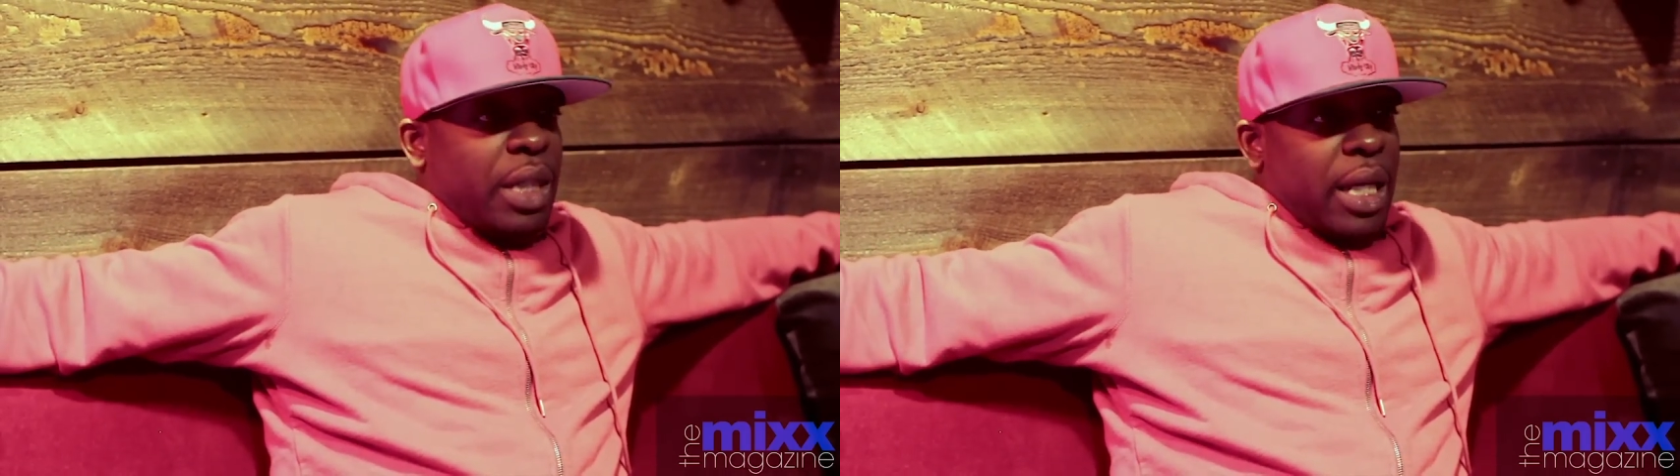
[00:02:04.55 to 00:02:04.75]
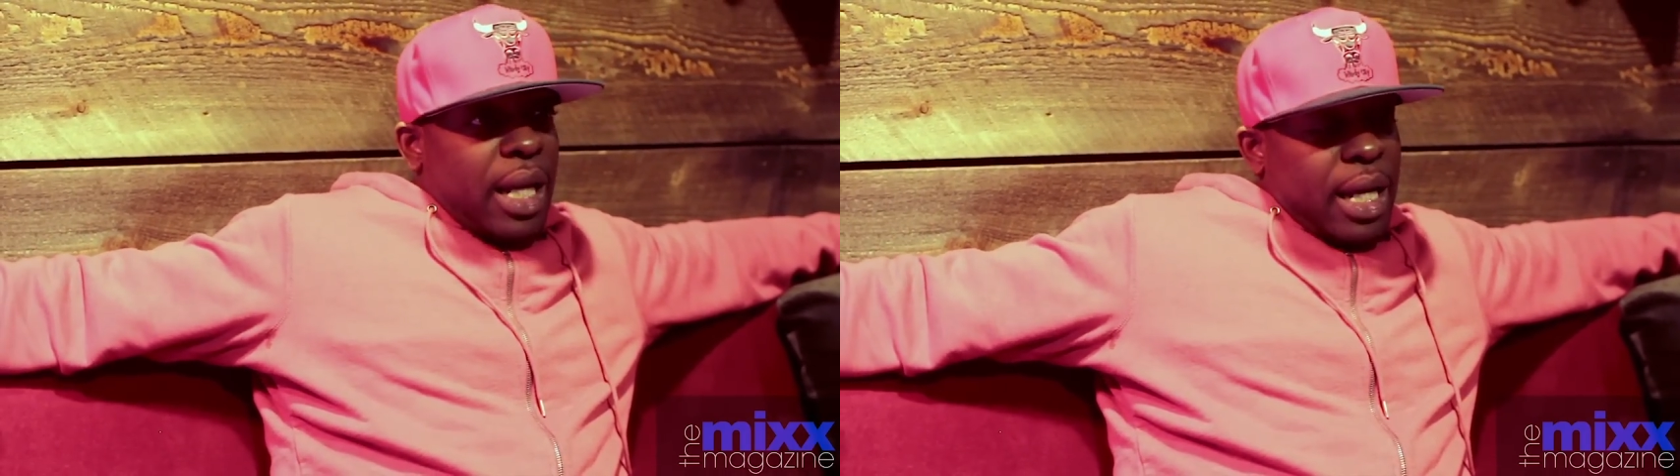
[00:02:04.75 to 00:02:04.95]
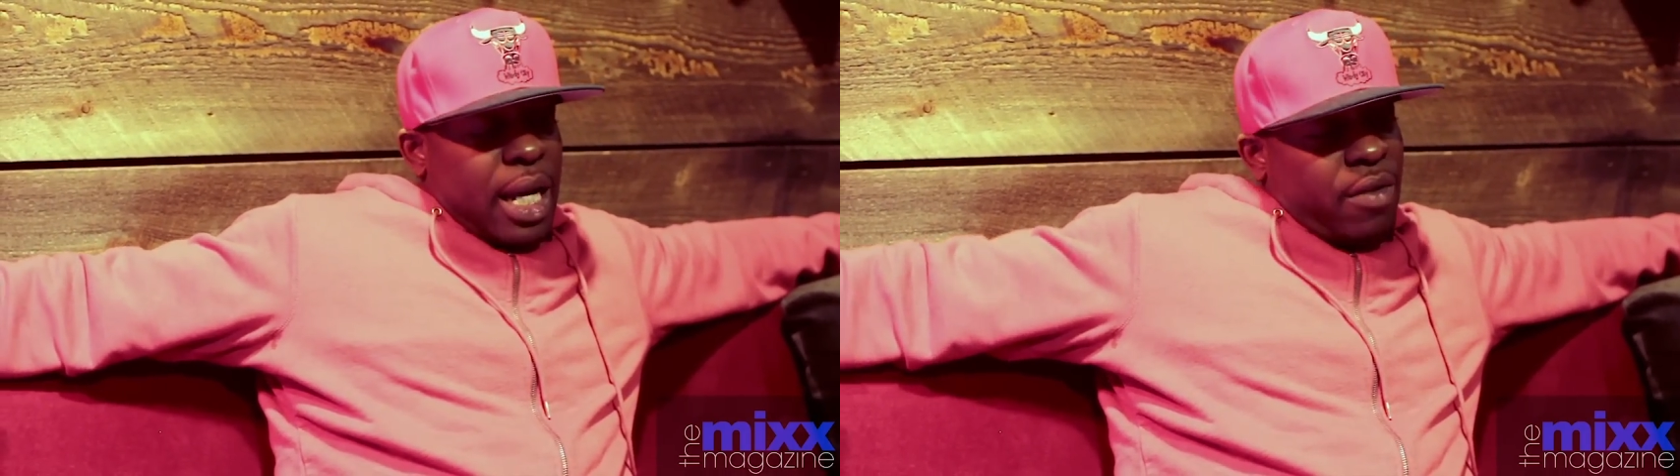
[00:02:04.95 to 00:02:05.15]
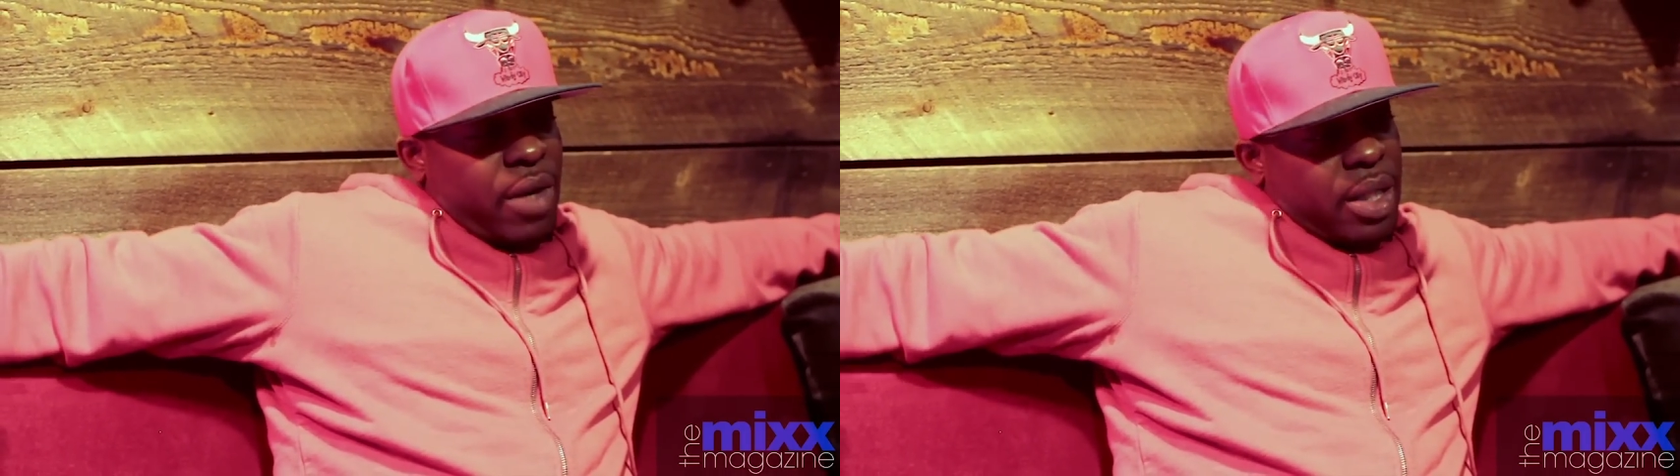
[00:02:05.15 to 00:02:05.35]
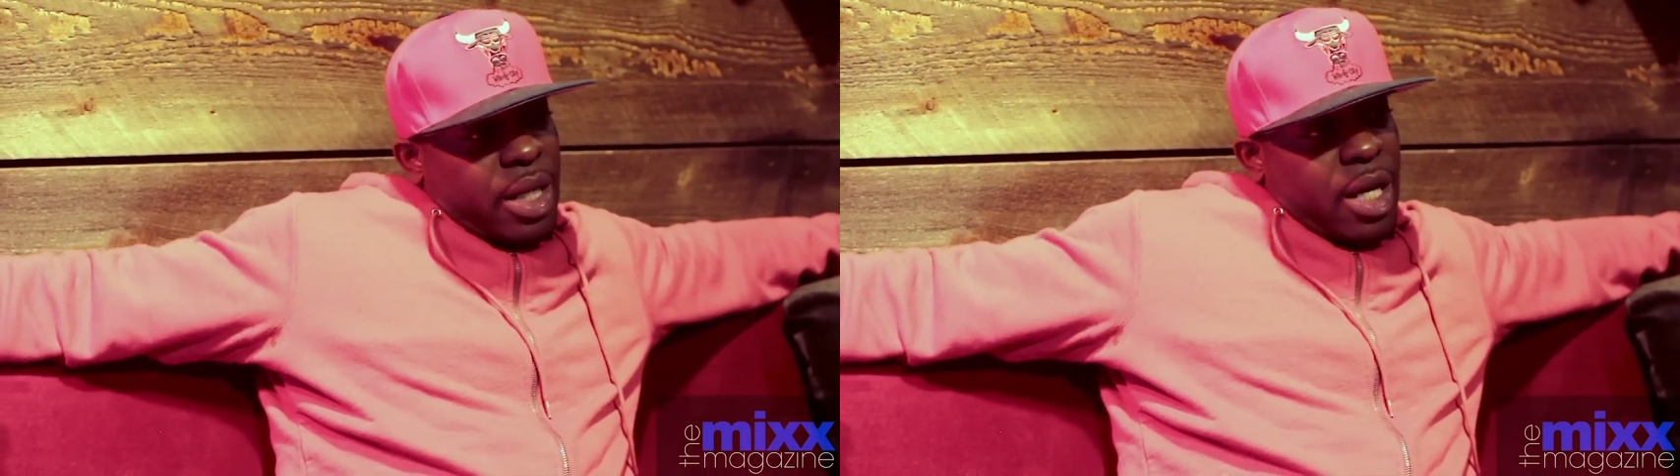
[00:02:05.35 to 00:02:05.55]
deal I got
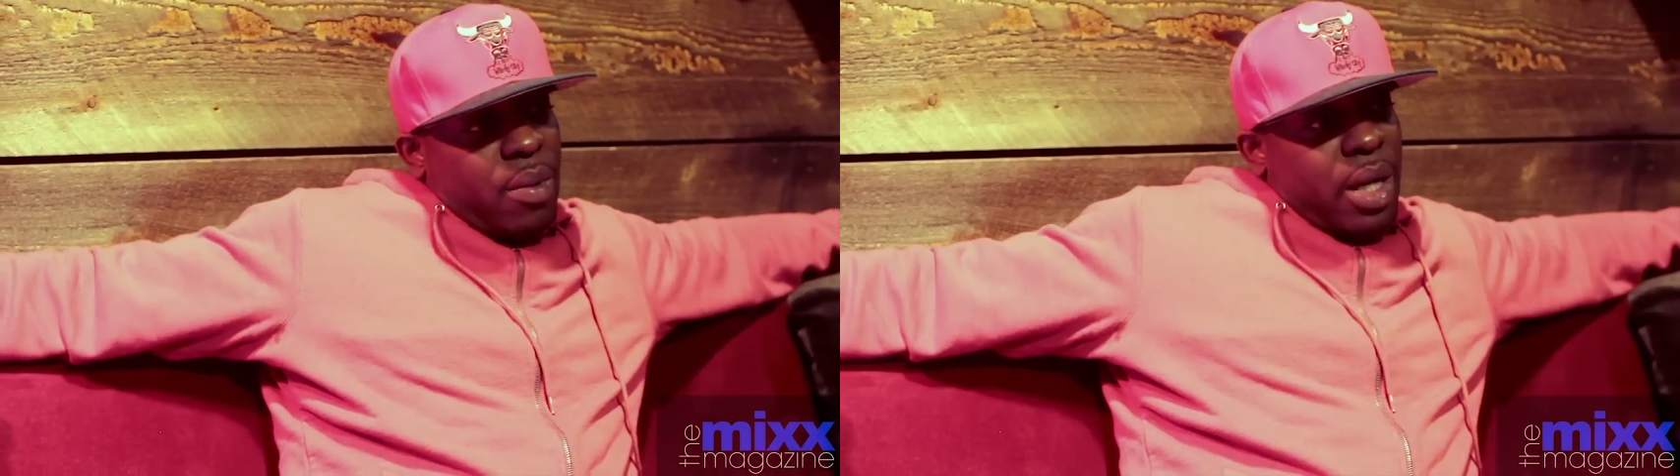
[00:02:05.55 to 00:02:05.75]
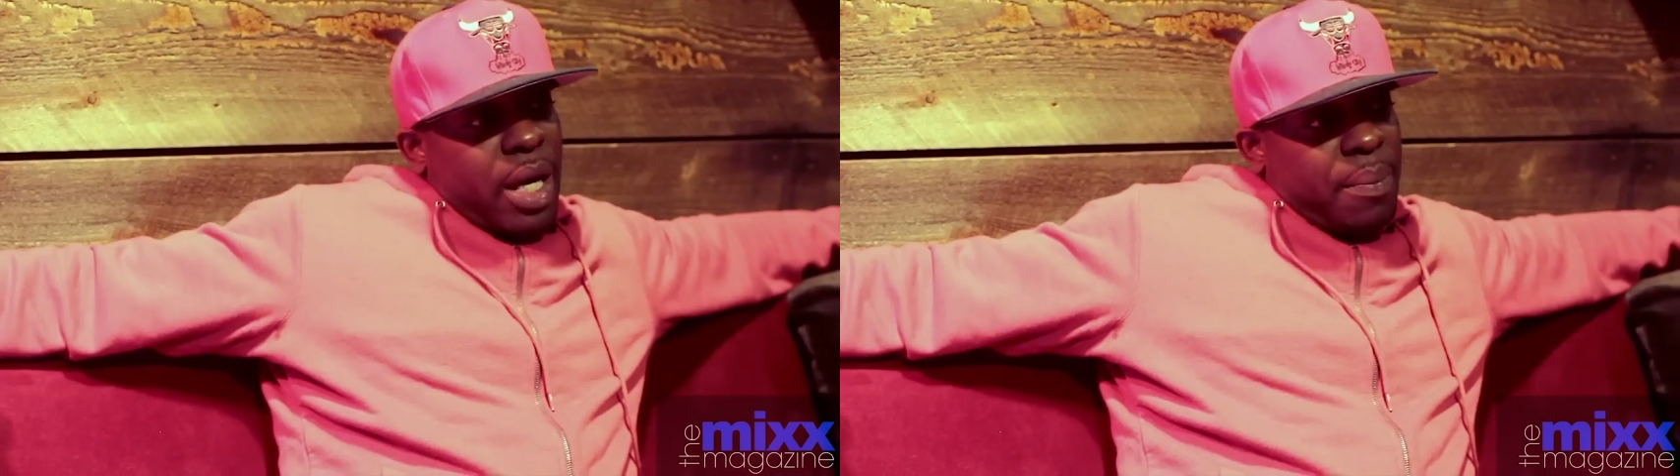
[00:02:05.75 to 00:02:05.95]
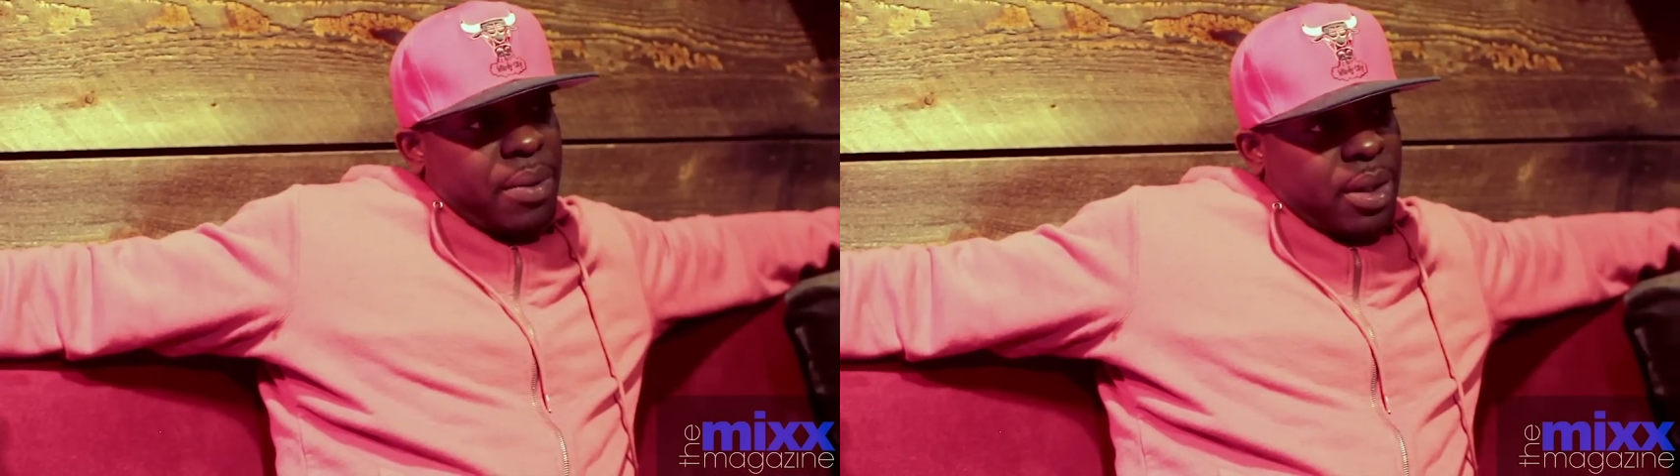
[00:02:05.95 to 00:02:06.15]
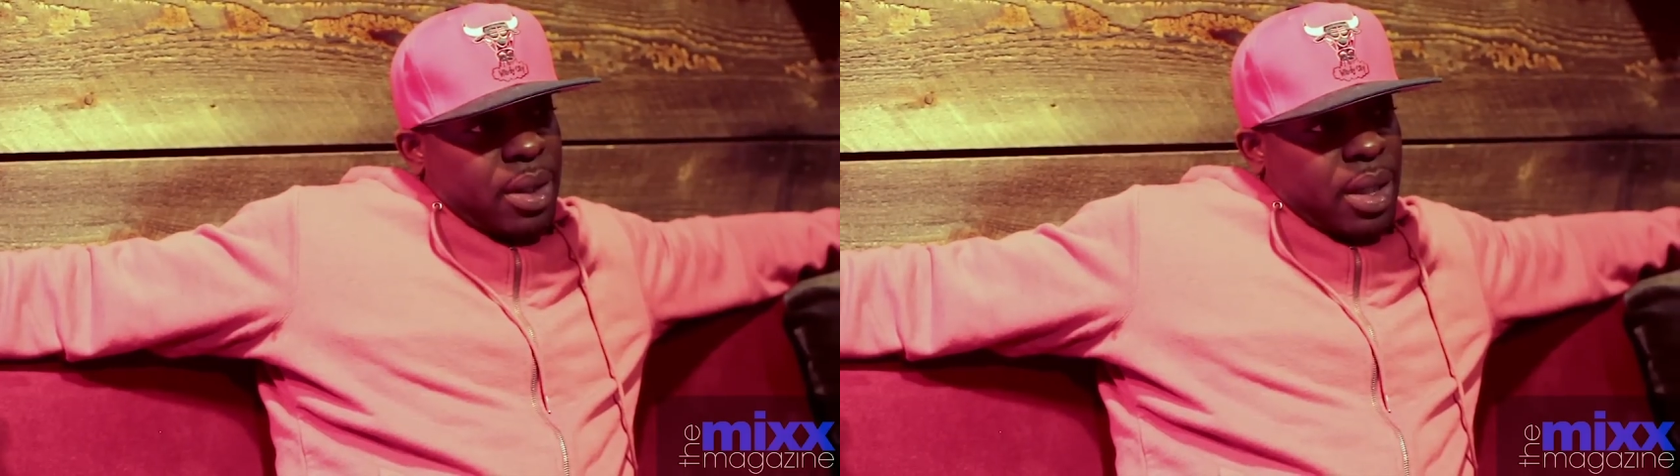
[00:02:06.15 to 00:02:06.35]
right now with Epic